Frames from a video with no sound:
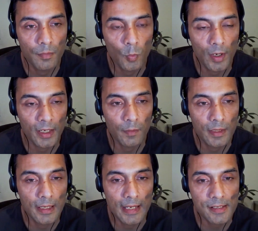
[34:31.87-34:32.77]
working
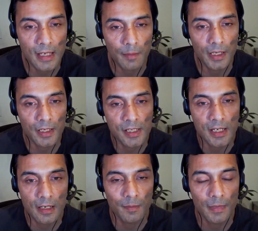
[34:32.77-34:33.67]
with the landscaping
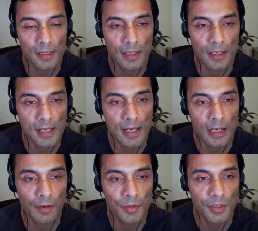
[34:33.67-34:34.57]
team and
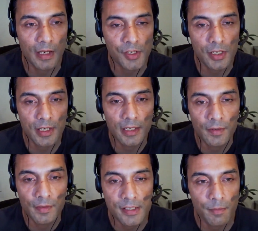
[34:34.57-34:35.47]
saying, how do you actually
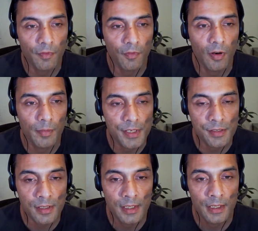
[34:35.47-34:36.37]
increase the
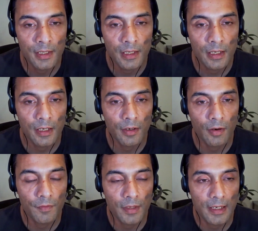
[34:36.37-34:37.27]
performance
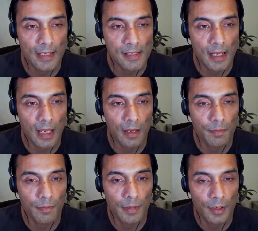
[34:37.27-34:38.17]
of the
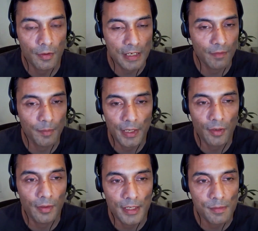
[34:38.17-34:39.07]
landscape, developing
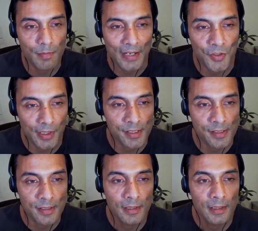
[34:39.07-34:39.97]
all these
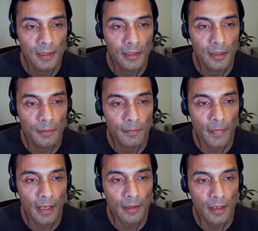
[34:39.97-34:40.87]
metrics,
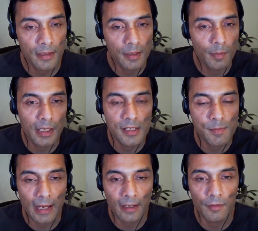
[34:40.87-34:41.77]
and then there'd be
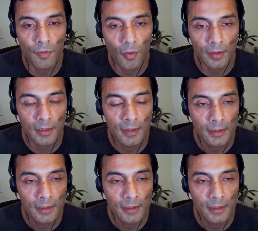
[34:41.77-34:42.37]
this back and forth.